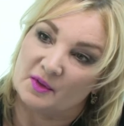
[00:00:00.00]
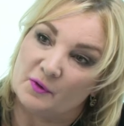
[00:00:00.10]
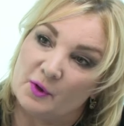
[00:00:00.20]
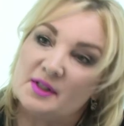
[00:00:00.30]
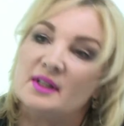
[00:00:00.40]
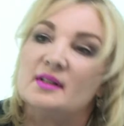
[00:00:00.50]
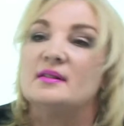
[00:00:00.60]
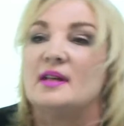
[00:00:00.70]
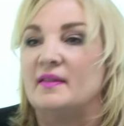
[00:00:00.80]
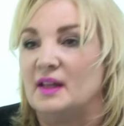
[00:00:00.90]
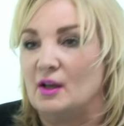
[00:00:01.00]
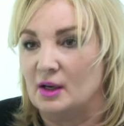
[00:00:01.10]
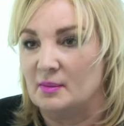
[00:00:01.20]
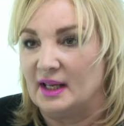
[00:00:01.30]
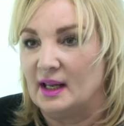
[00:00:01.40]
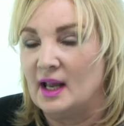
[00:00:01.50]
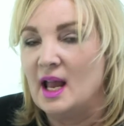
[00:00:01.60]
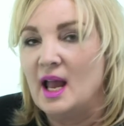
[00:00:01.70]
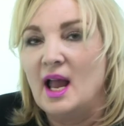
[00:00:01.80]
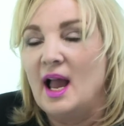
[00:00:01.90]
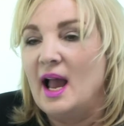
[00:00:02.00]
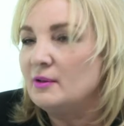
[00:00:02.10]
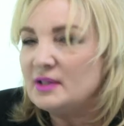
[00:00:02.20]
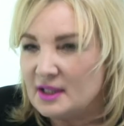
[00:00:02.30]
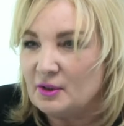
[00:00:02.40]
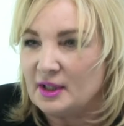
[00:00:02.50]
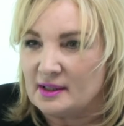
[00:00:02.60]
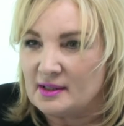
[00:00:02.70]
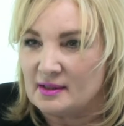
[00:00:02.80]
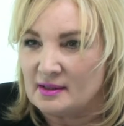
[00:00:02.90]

forces and the army. How serious is